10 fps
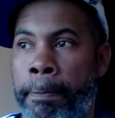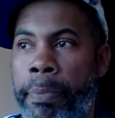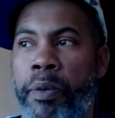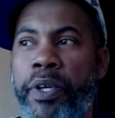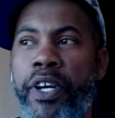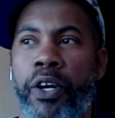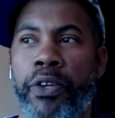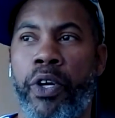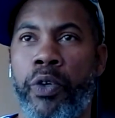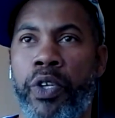but we all
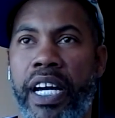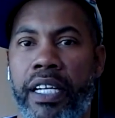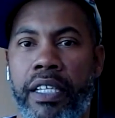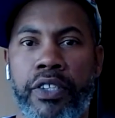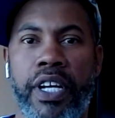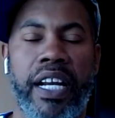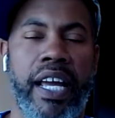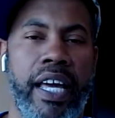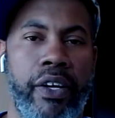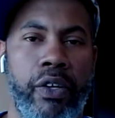know you gotta you gotta
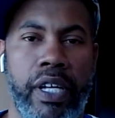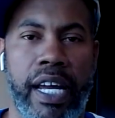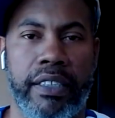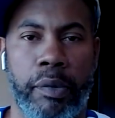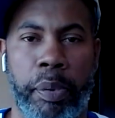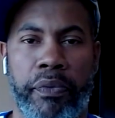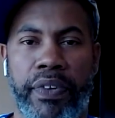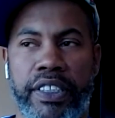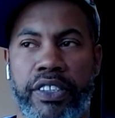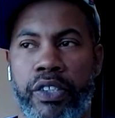handle it as a
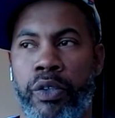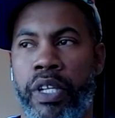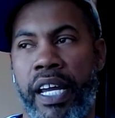professional.